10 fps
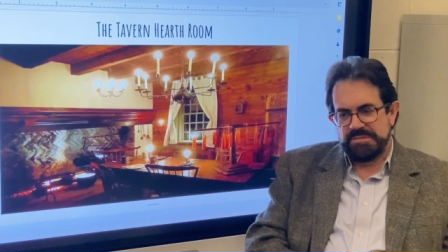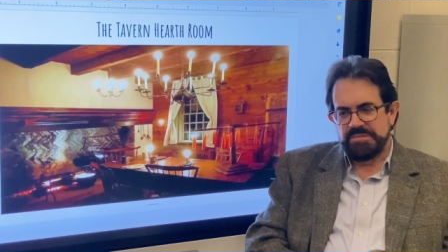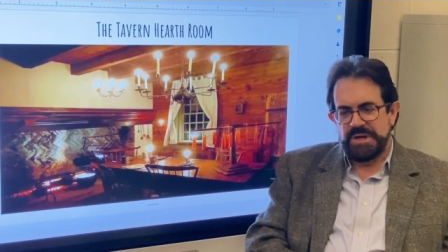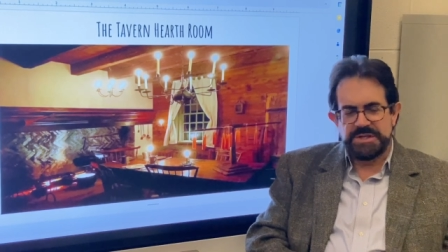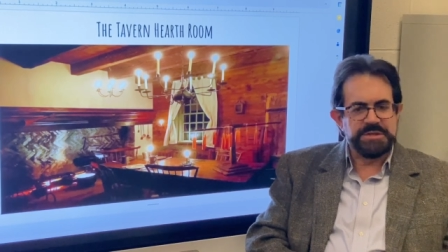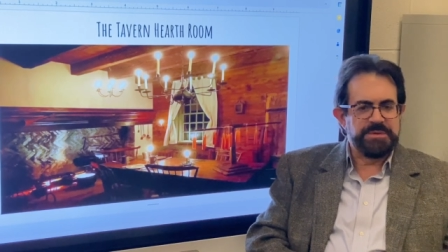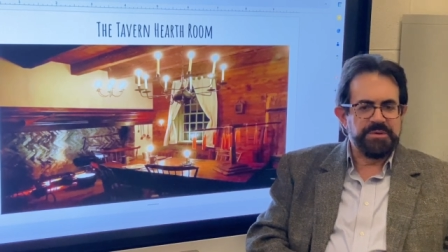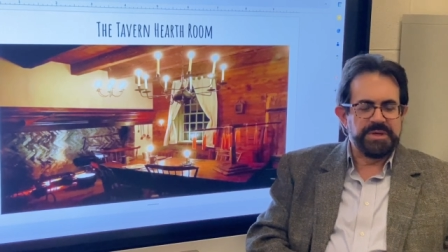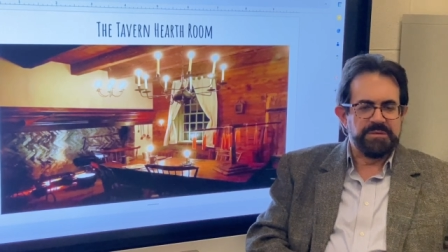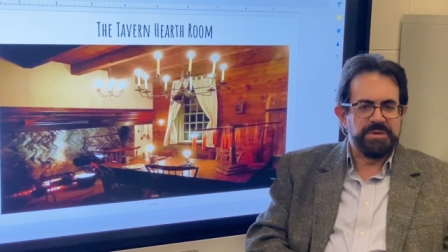
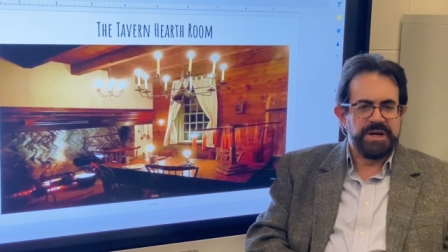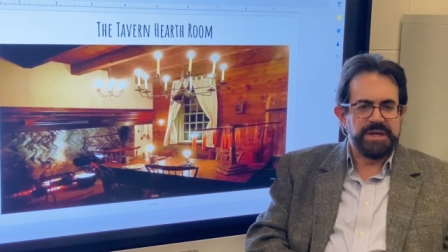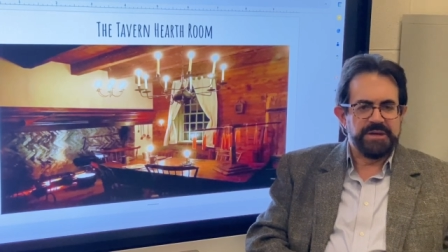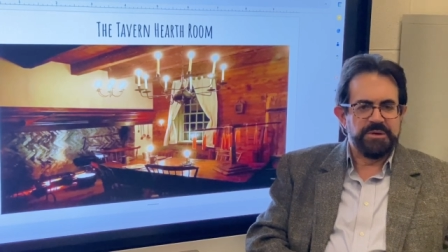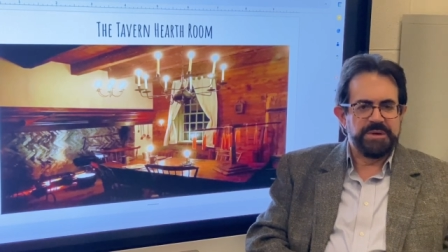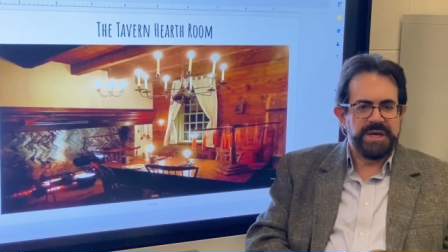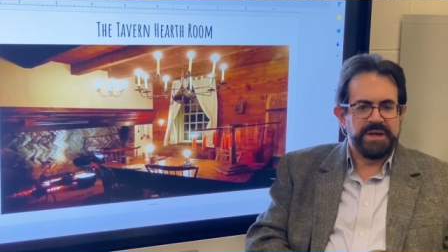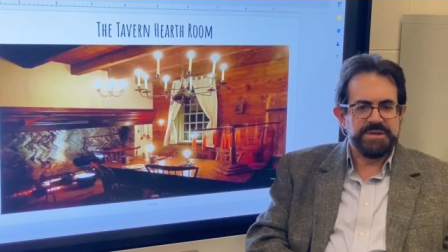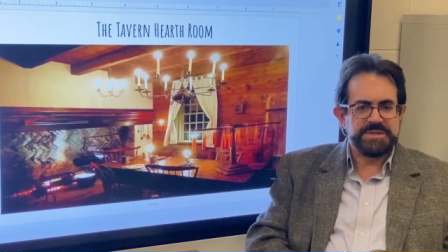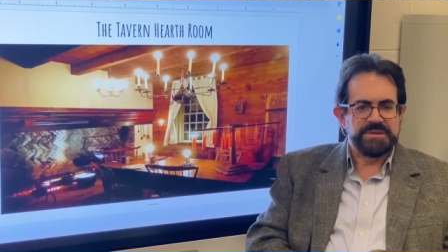possibility of buying an old
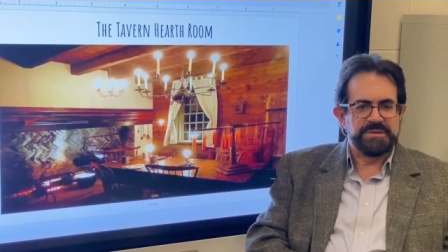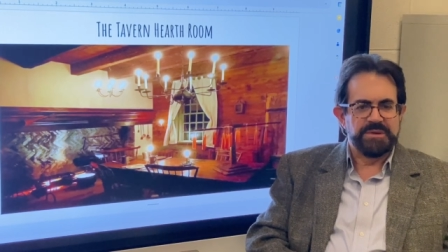house and,